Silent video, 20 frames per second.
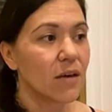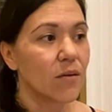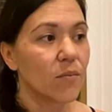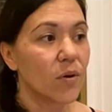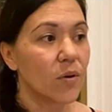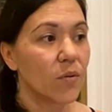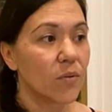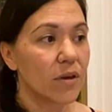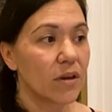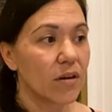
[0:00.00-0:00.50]

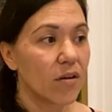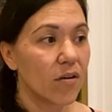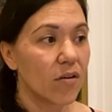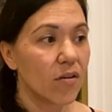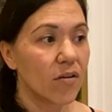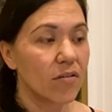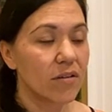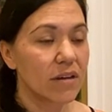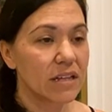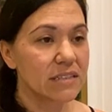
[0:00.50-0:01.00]
But we
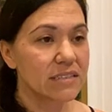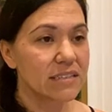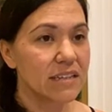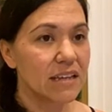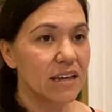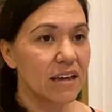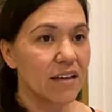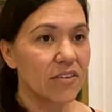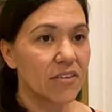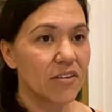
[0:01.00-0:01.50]
all get
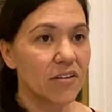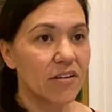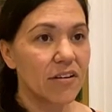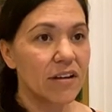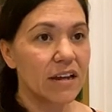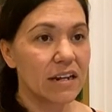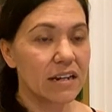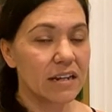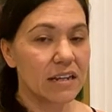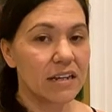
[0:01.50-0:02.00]

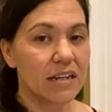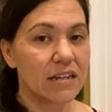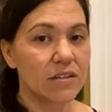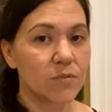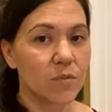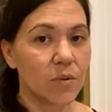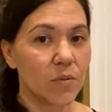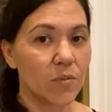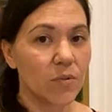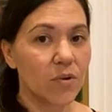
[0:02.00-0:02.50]
together and
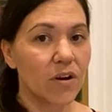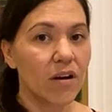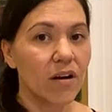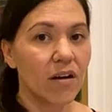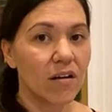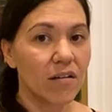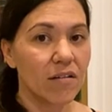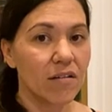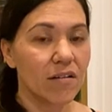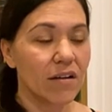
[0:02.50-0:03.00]
eat when we're
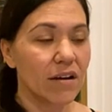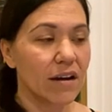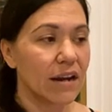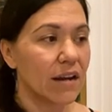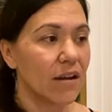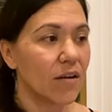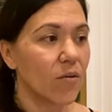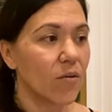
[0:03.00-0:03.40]
hungry